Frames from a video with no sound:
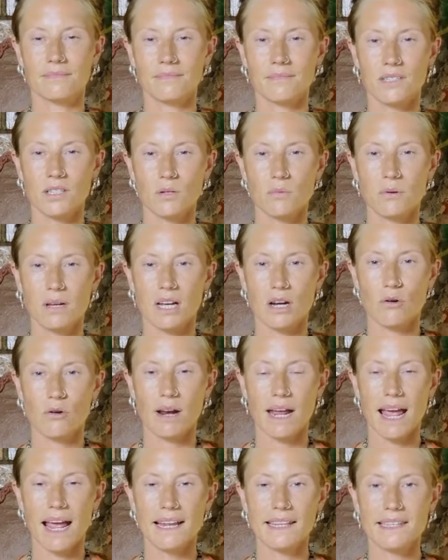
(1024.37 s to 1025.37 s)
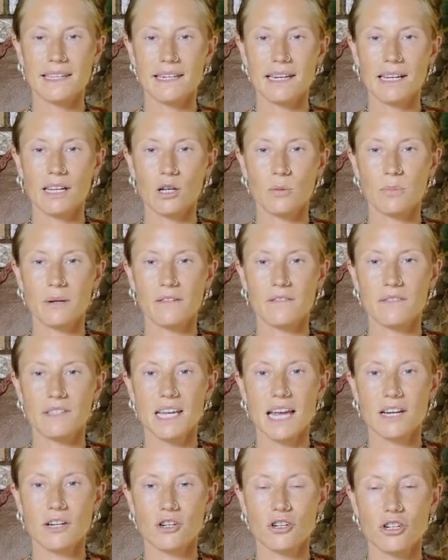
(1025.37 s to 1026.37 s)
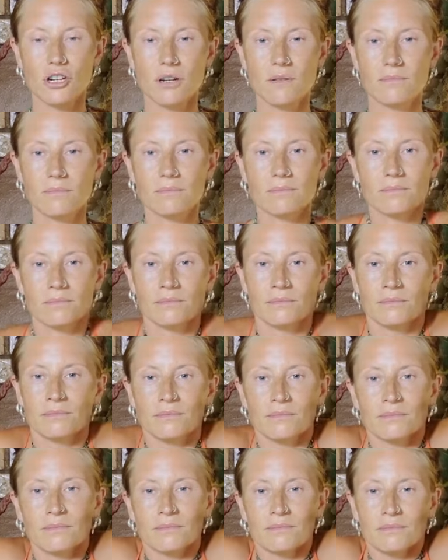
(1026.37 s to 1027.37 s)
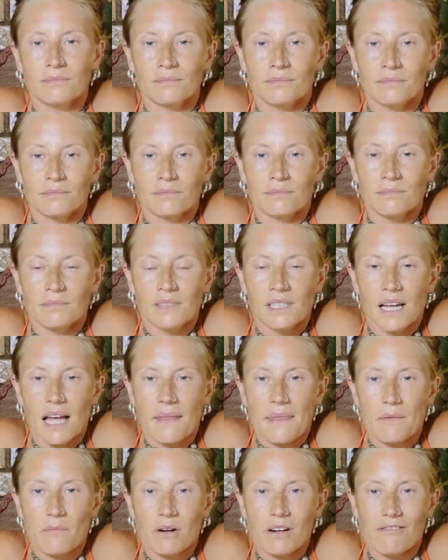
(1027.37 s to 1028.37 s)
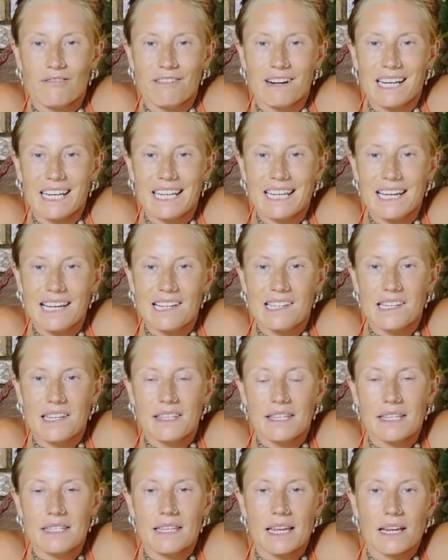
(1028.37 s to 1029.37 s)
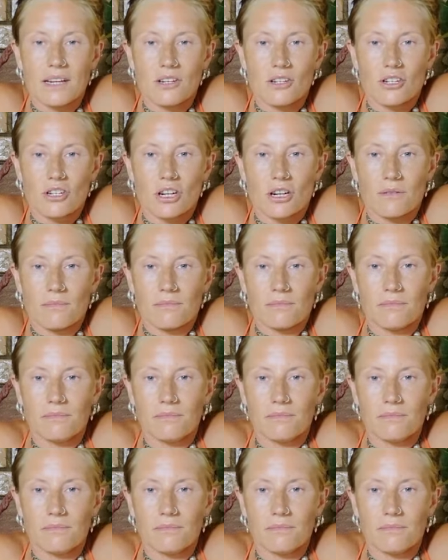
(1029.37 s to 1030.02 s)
So we're creating a little bit of tension, and then we're releasing the tension.